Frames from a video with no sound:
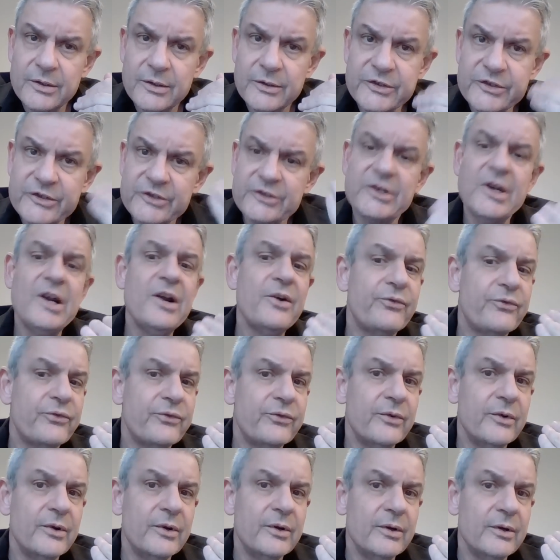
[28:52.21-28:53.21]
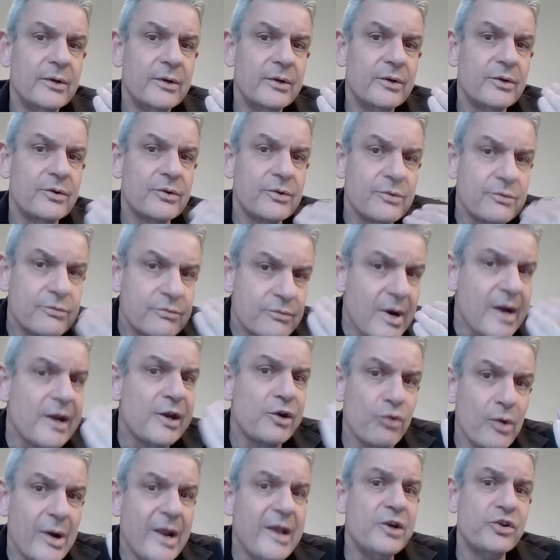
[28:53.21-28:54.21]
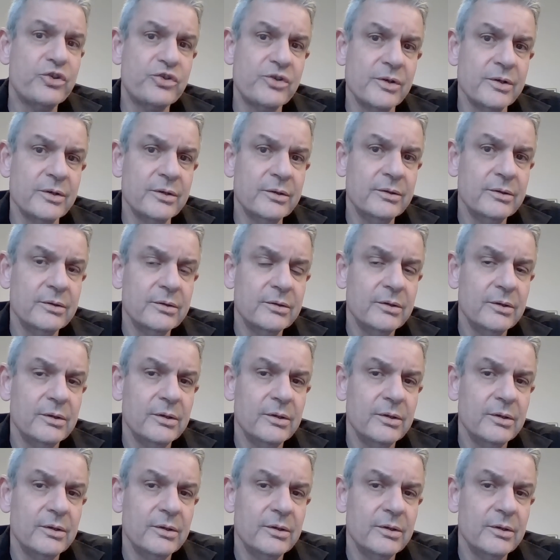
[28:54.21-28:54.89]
self regulation,